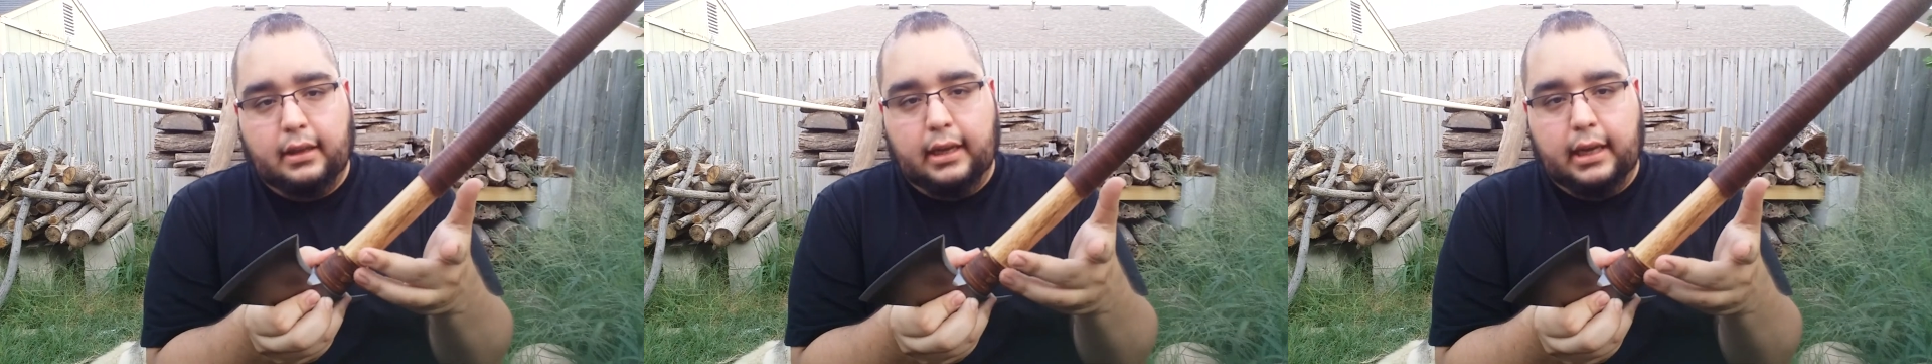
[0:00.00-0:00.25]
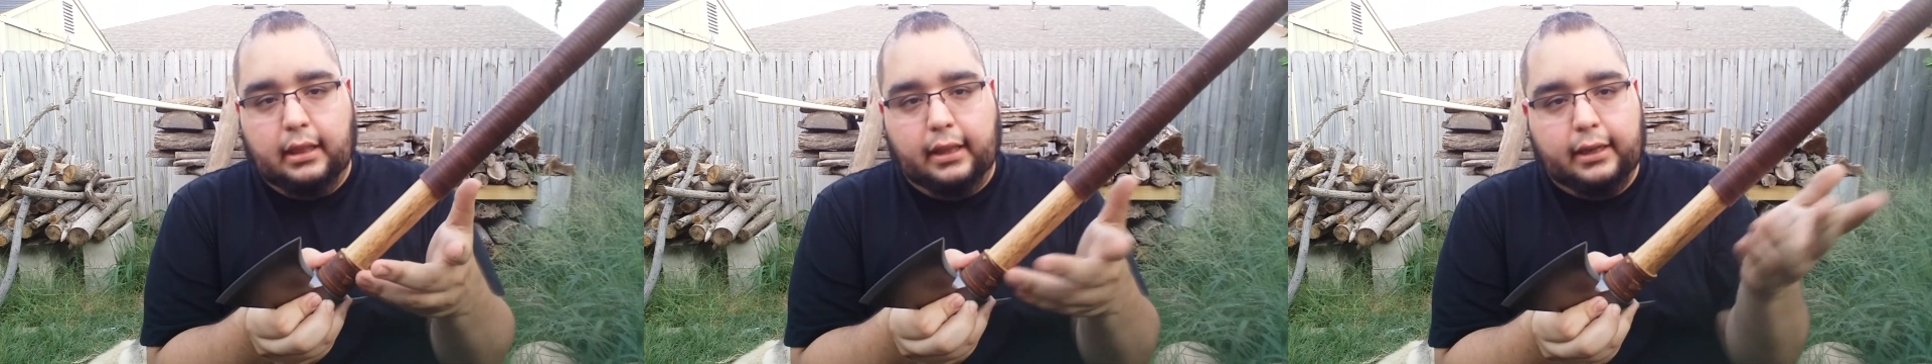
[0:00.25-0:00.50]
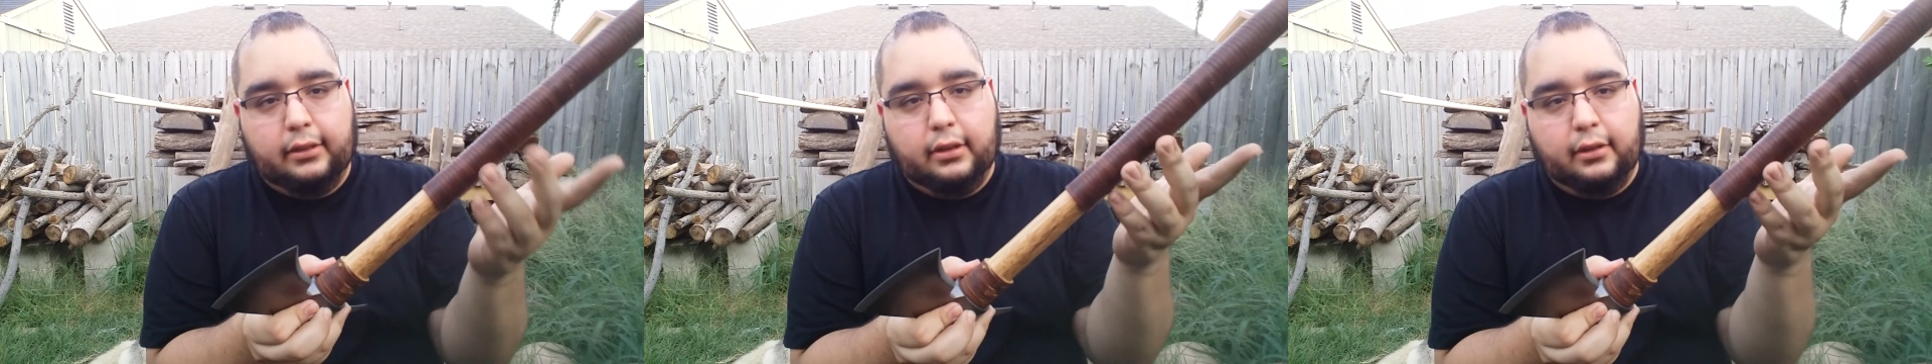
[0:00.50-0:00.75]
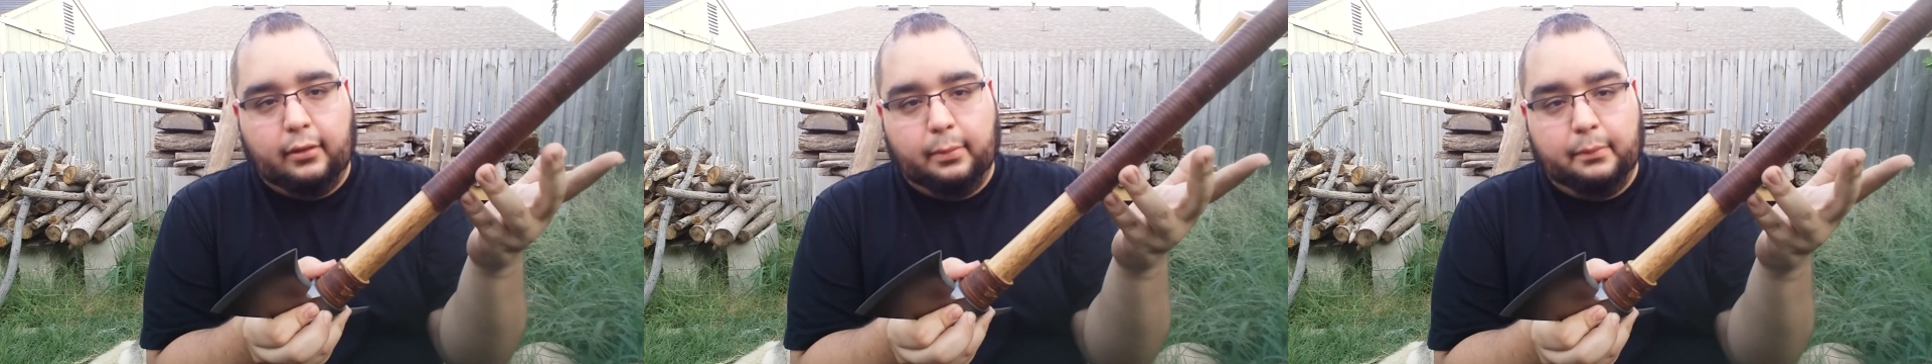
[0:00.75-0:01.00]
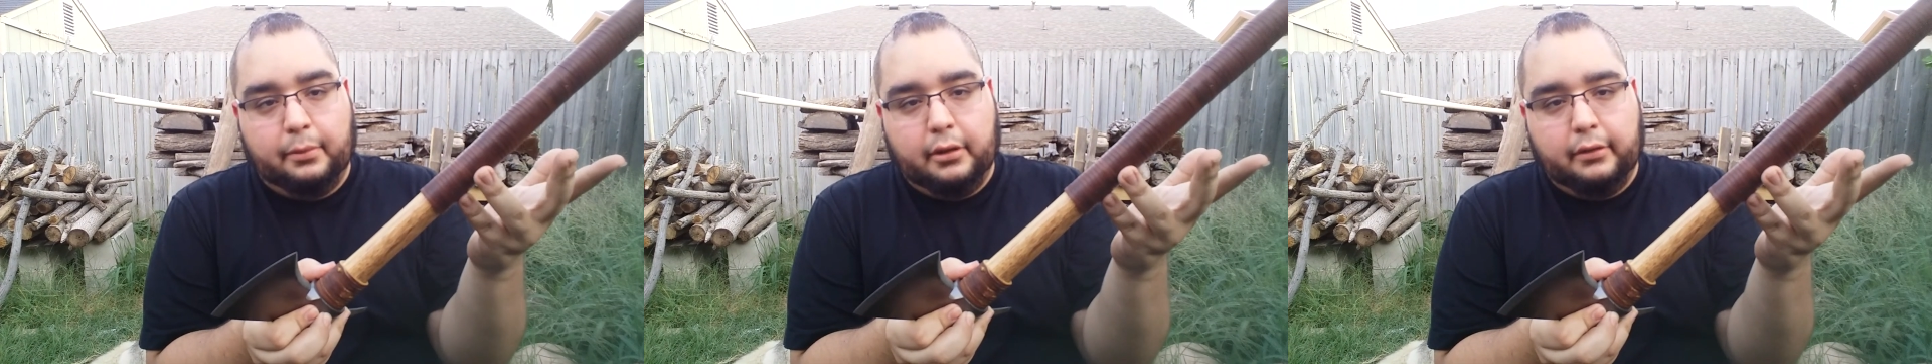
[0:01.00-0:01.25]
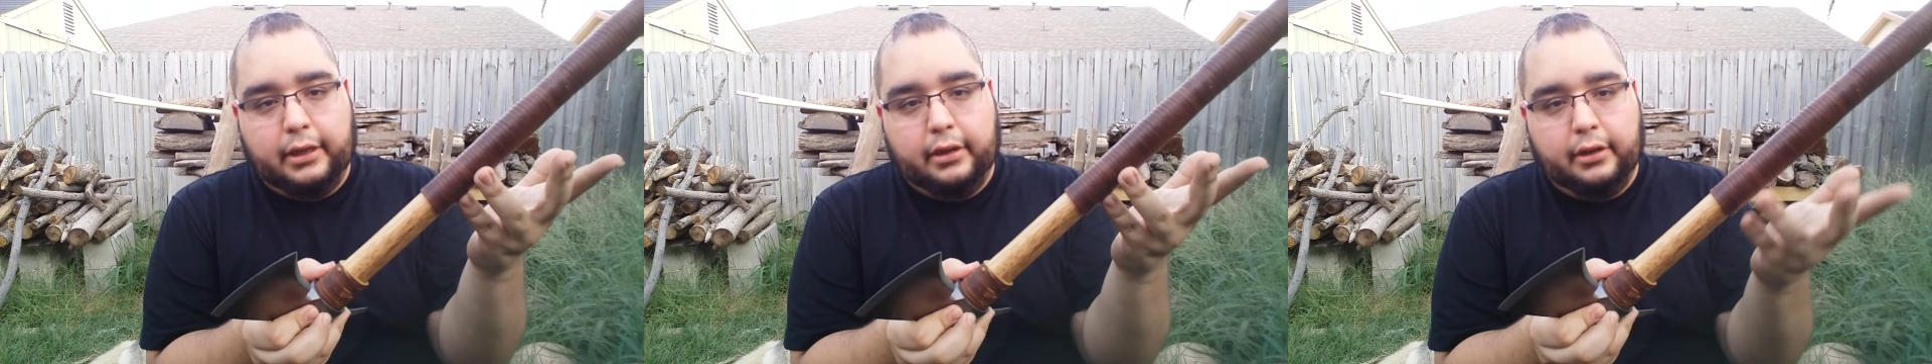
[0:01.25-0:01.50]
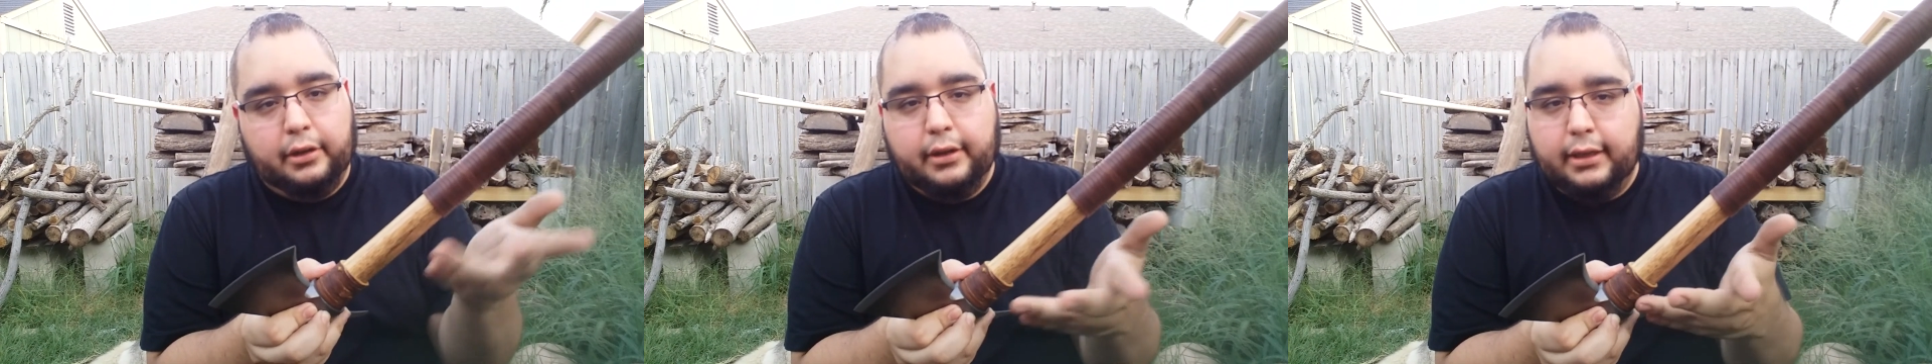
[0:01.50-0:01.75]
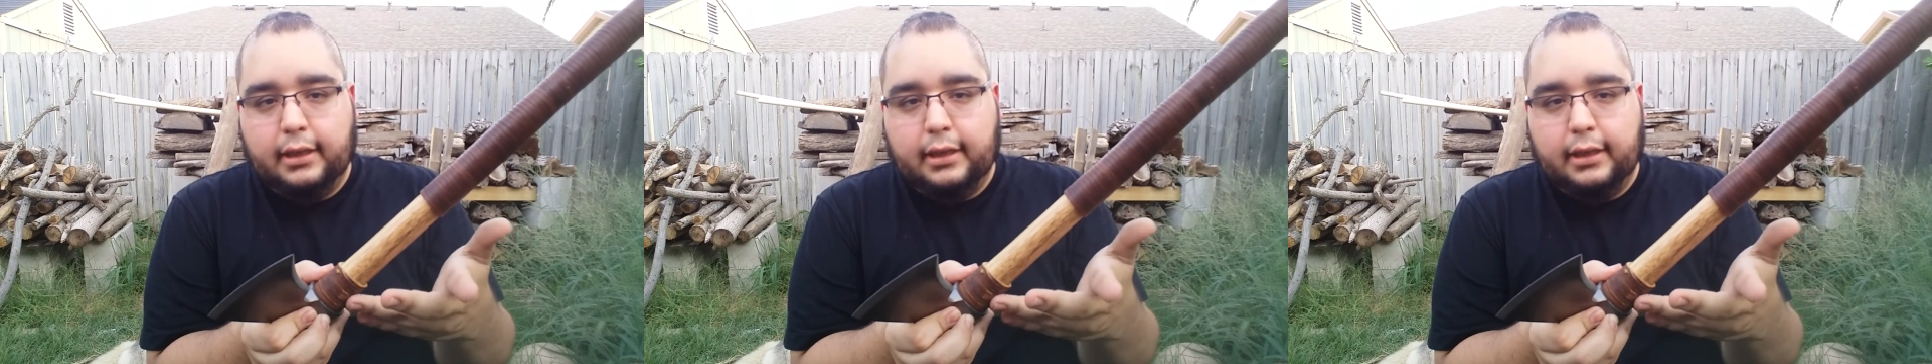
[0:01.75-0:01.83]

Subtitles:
and like this part right here, you can